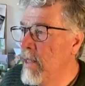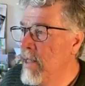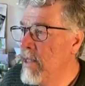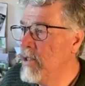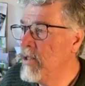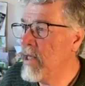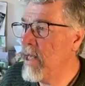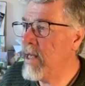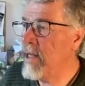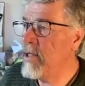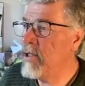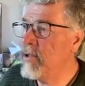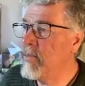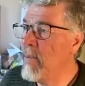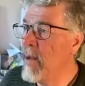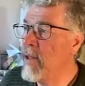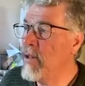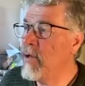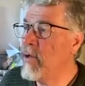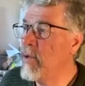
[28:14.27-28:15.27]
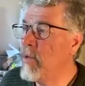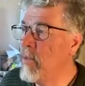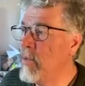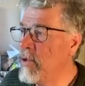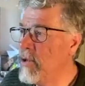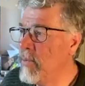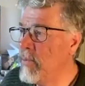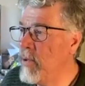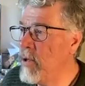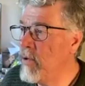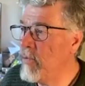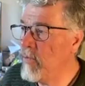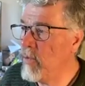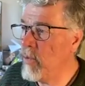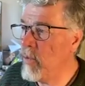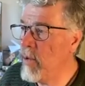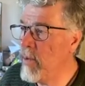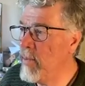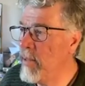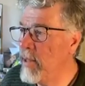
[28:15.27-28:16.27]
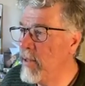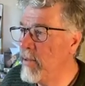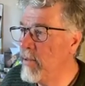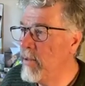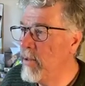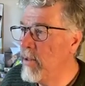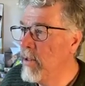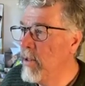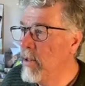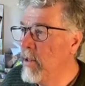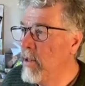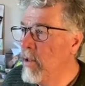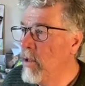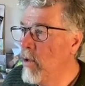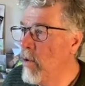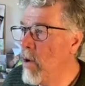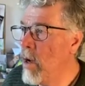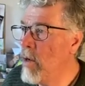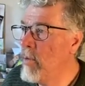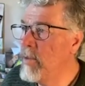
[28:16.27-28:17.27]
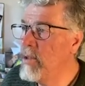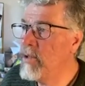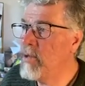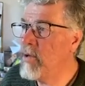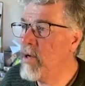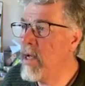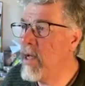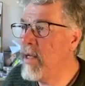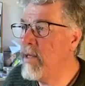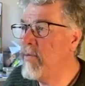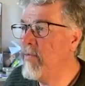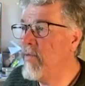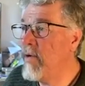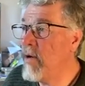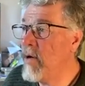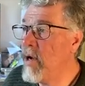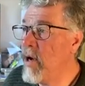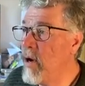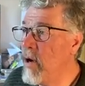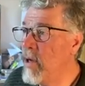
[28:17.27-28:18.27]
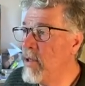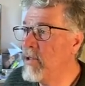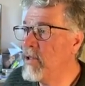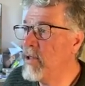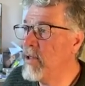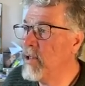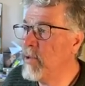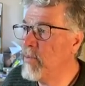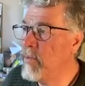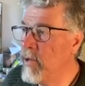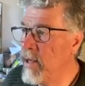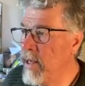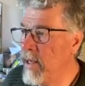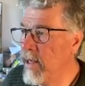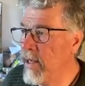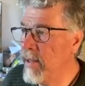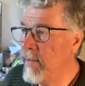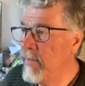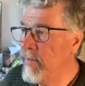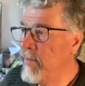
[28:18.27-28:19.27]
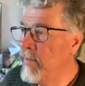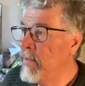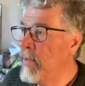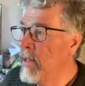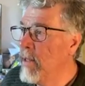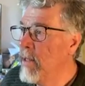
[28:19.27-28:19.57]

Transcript: He said his mother was a beautiful woman who always tried very hard to look pretty,